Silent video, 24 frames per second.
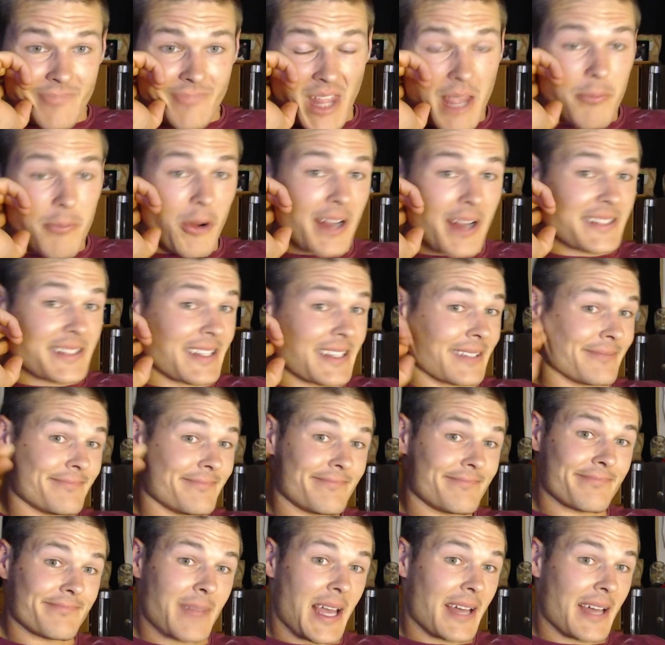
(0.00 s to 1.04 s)
Keep renting,
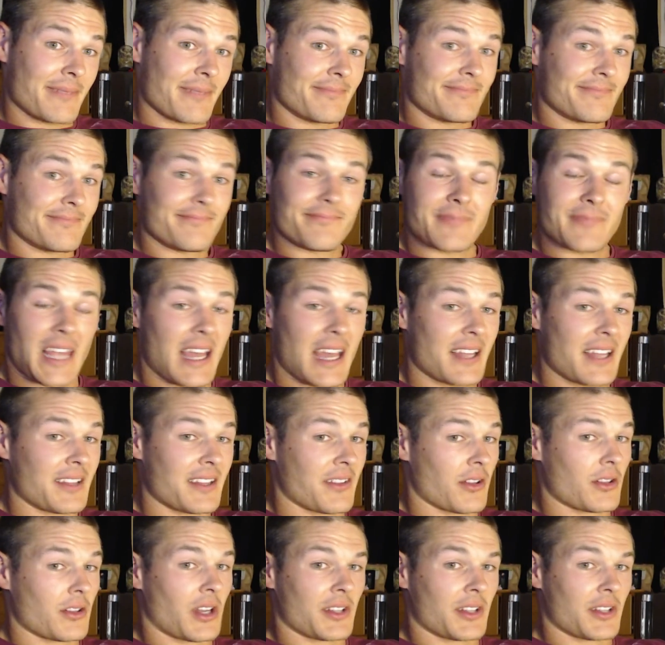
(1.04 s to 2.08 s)
man.
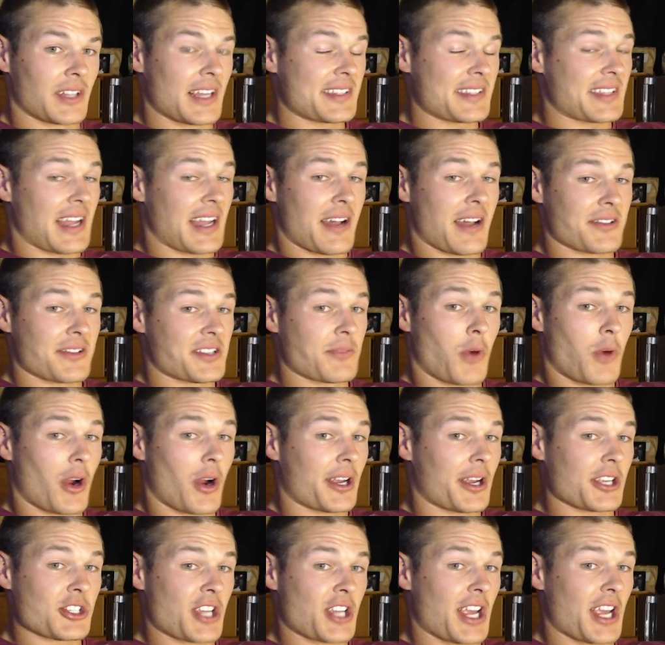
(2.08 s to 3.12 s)
Unless the housing
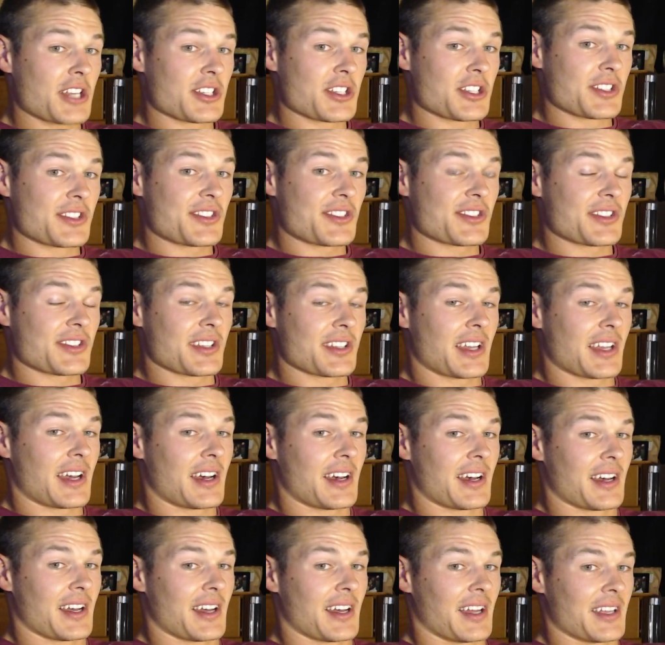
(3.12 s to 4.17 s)
market changes
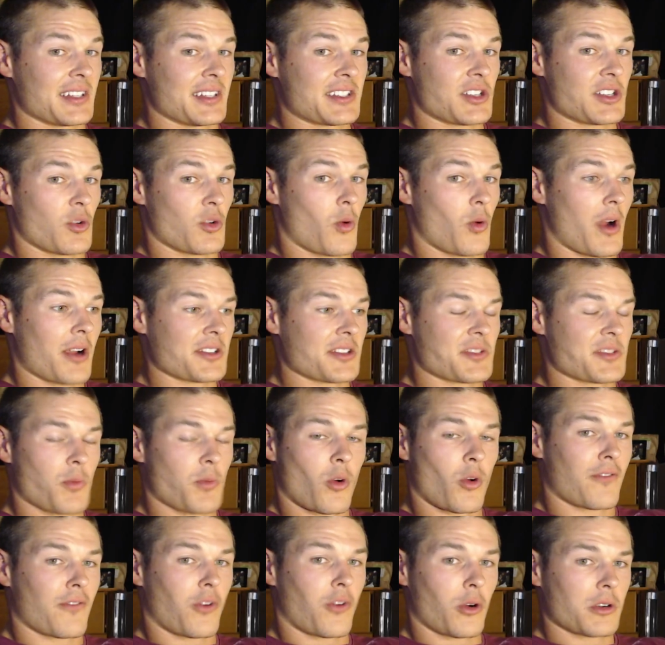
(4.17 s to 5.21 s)
to where it's
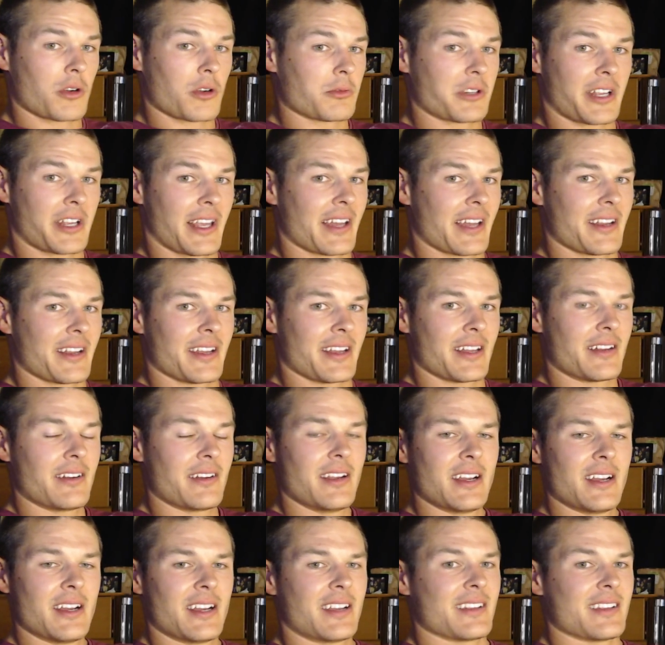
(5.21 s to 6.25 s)
more affordable to get
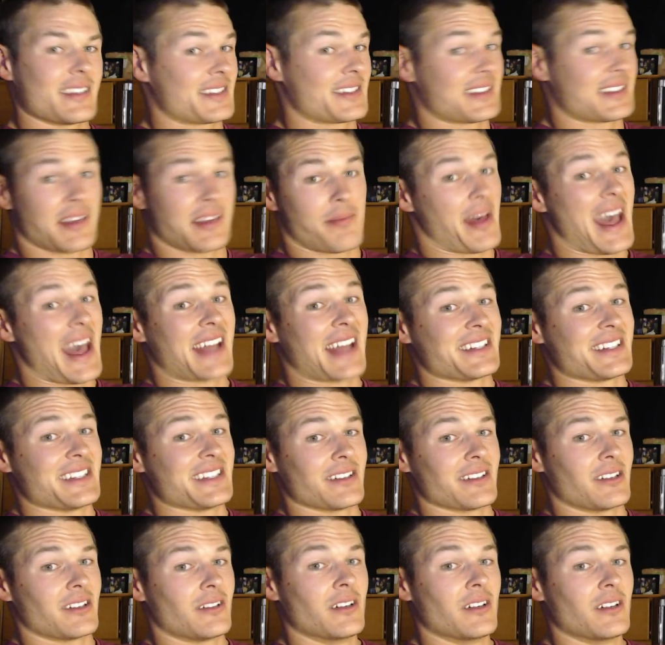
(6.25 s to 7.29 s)
in, this is a bad
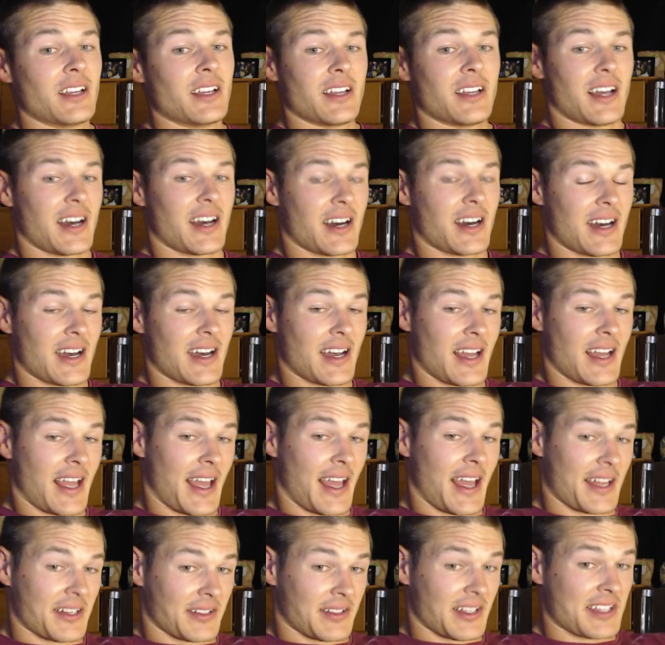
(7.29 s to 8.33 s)
deal.
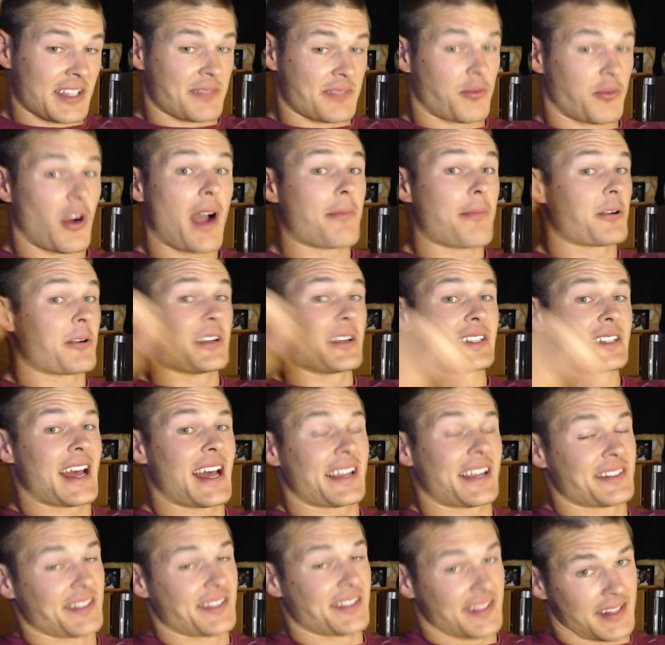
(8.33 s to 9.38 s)
And unless property
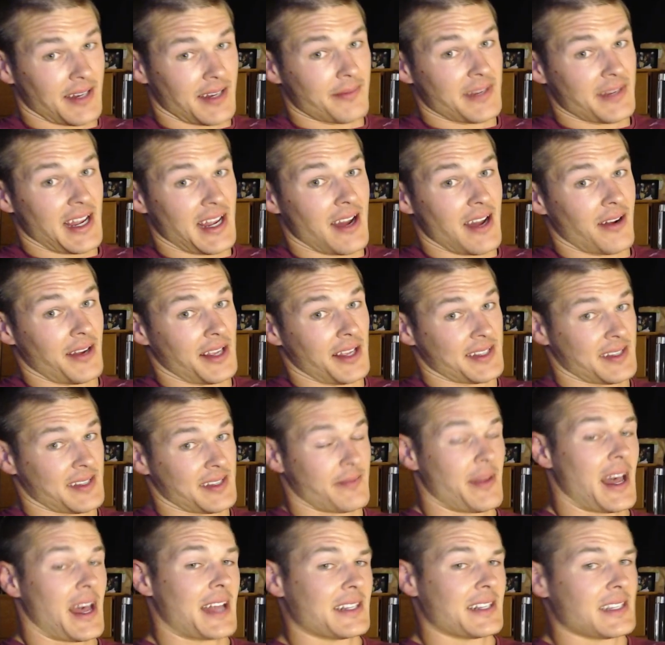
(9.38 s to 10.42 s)
taxes come down, it's
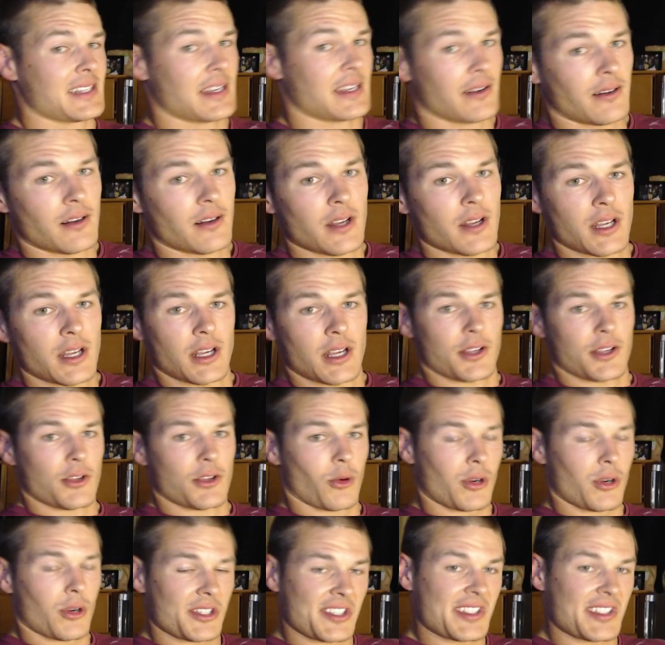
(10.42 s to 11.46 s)
a bad deal.
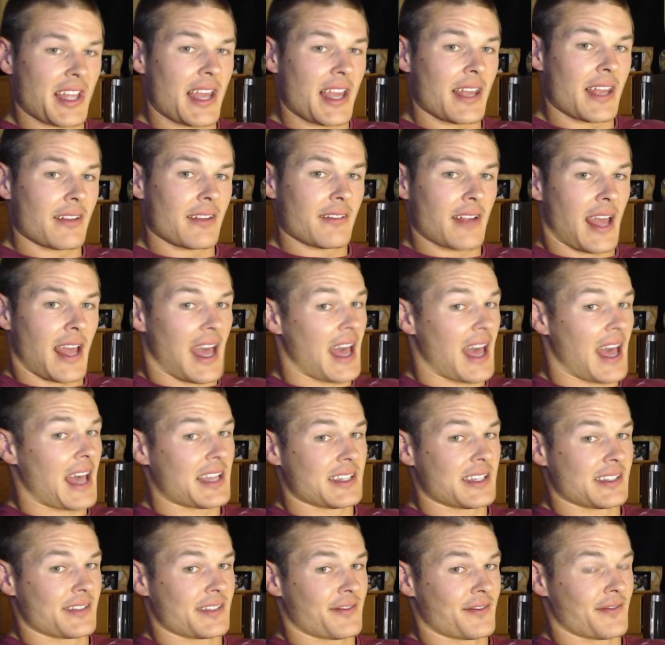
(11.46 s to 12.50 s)
Your state
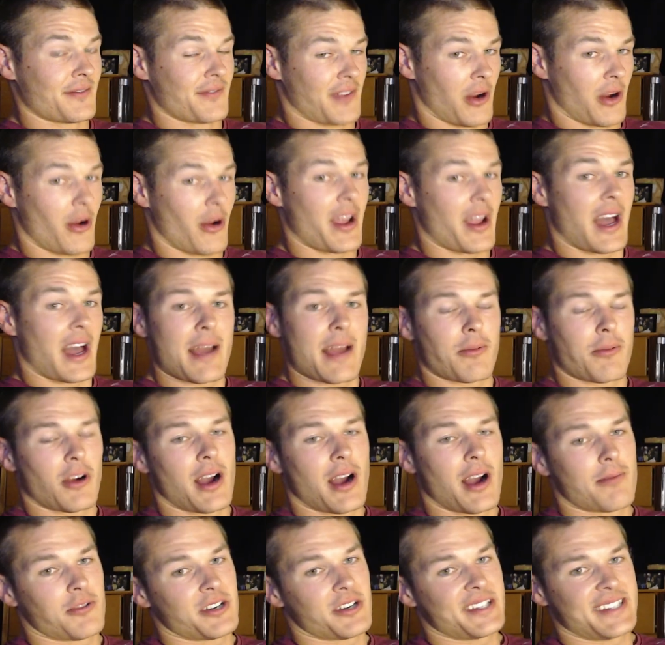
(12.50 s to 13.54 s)
has very high
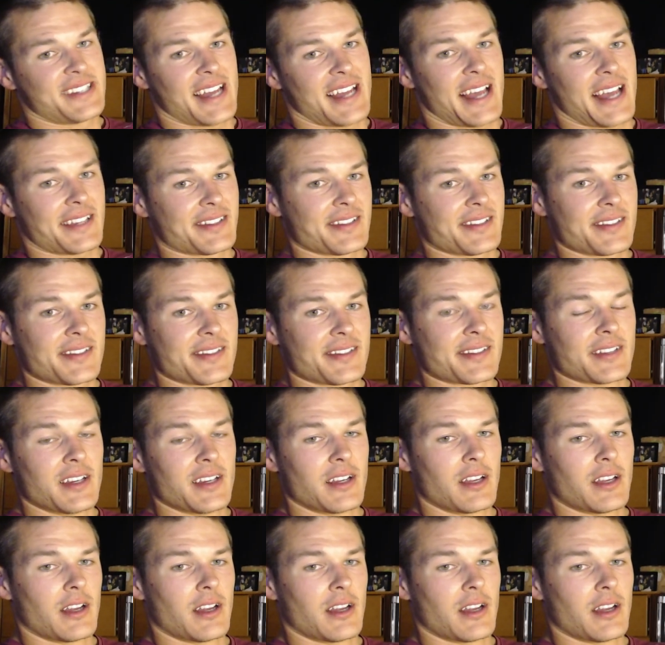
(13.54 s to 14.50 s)
property taxes.